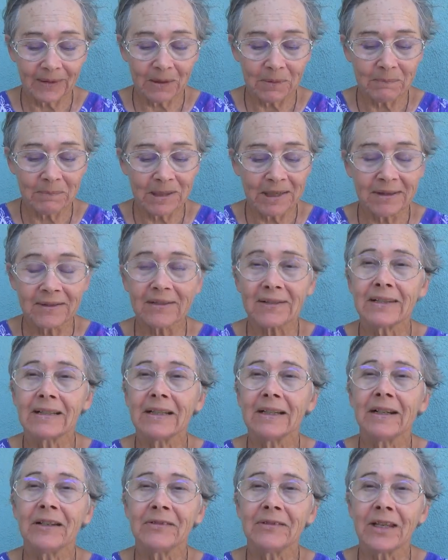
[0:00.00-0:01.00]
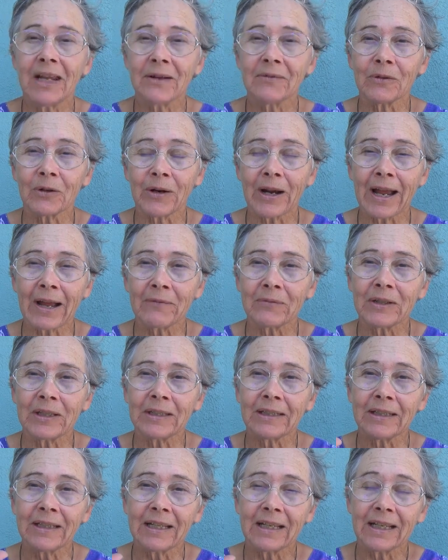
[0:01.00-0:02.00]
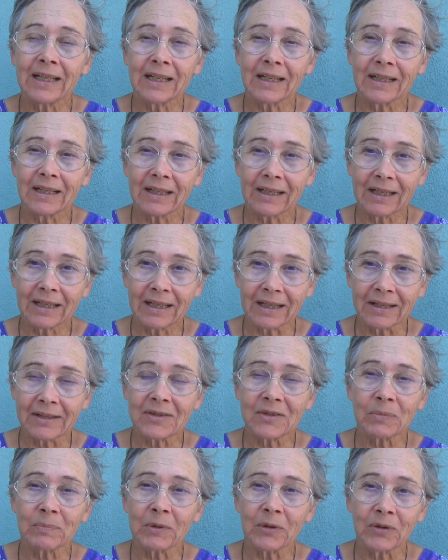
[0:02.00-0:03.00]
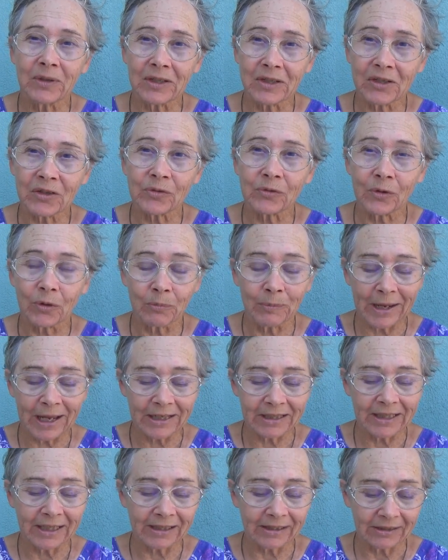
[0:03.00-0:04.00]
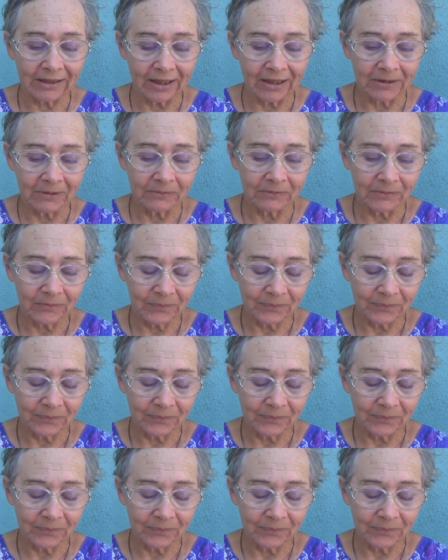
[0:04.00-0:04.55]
means never having experienced romantic love.